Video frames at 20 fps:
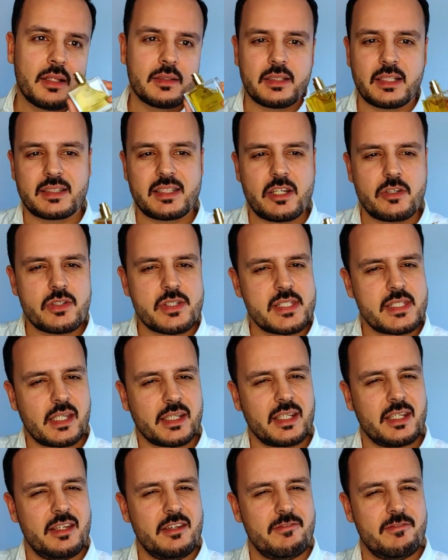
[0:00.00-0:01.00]
Like there is
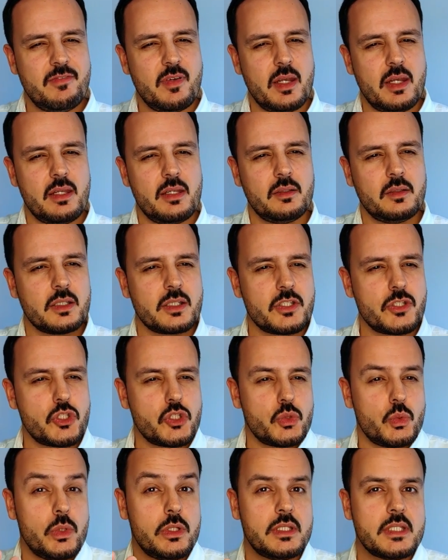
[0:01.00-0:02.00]
like a vanillic
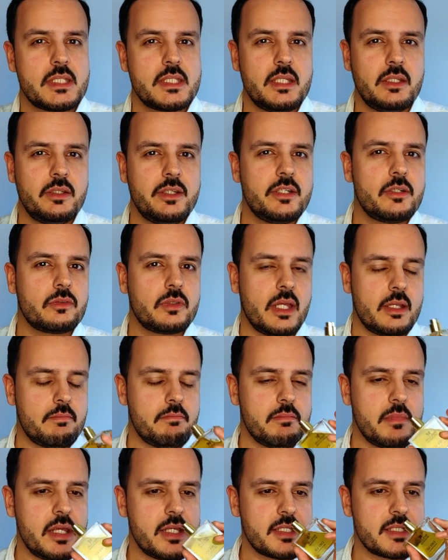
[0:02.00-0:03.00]
sweetness in here that
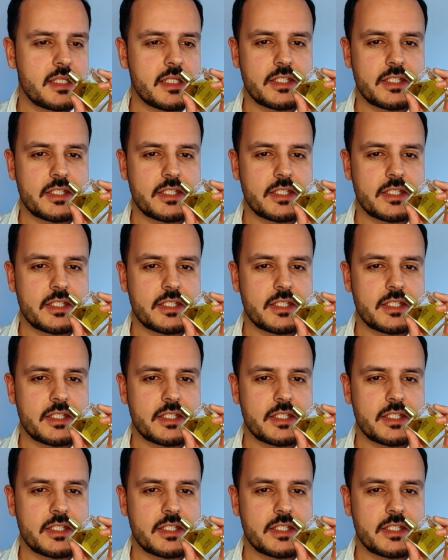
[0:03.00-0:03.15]
makes